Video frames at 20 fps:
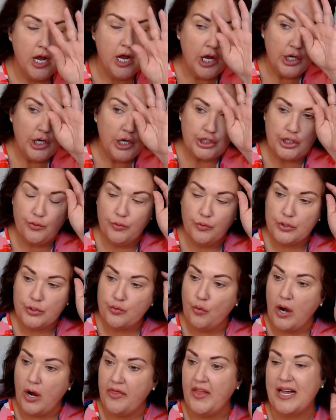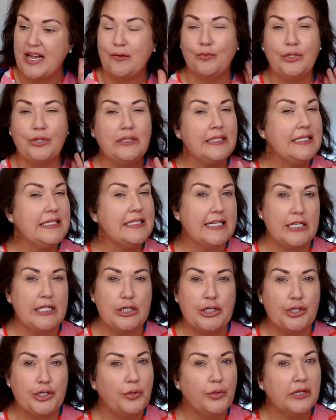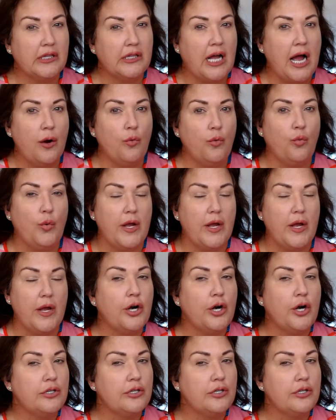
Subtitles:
She was one that really didn't do a lot with her